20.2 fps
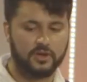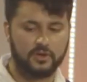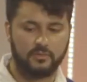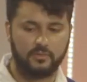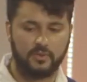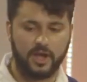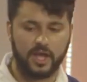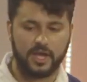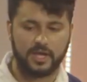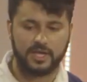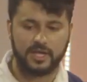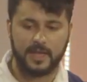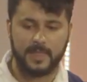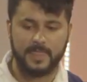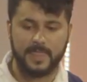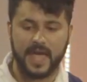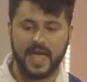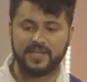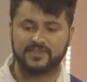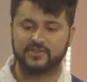Right?
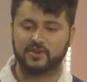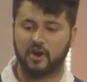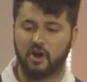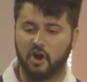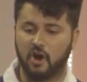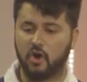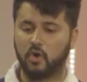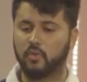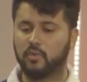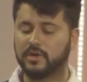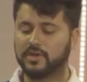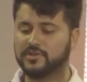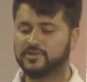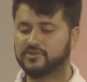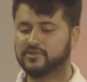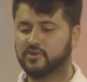And that's always